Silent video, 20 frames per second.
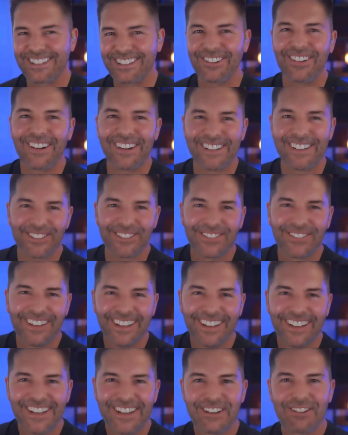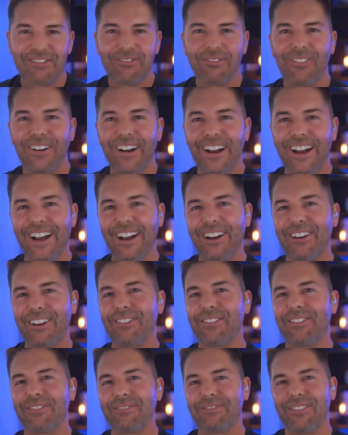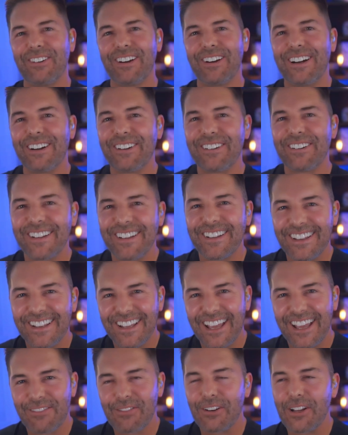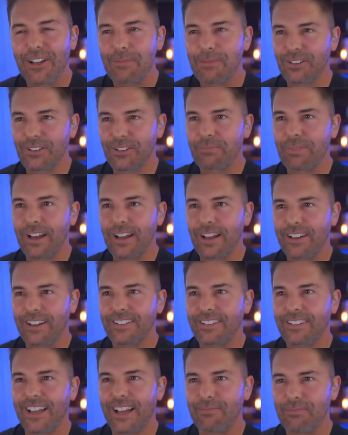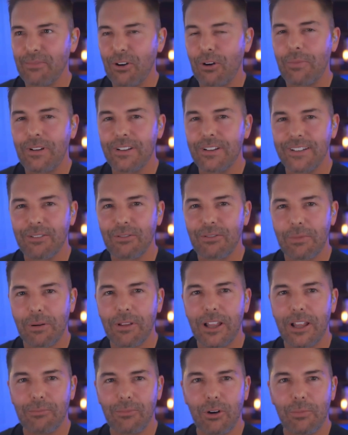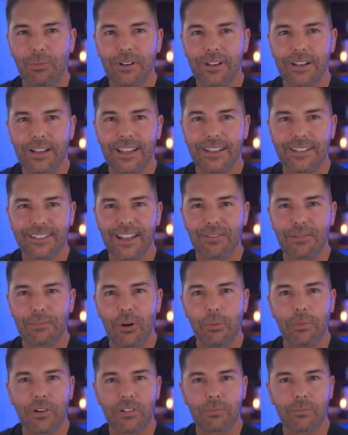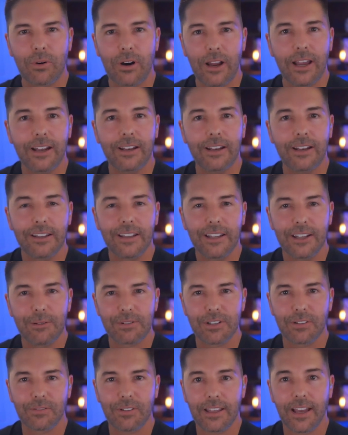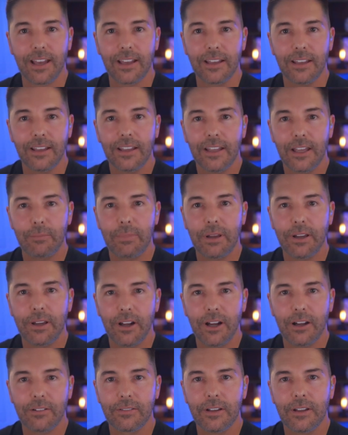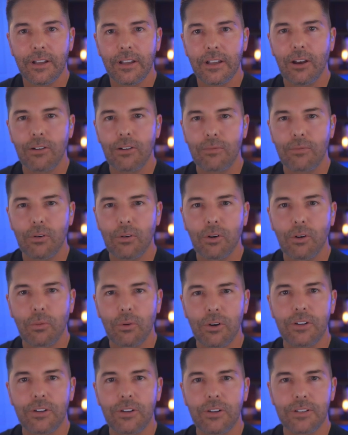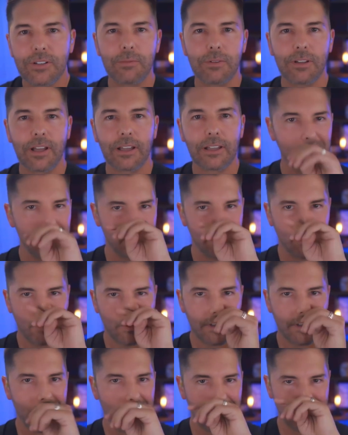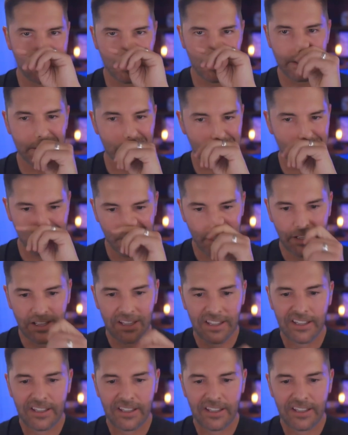is so awesome. Wow. Wow. And for him to look back on that moment and remember that moment and have a moment of pride himself, yeah, it paid off. How vocal were you to him to let him know that, hey, this is,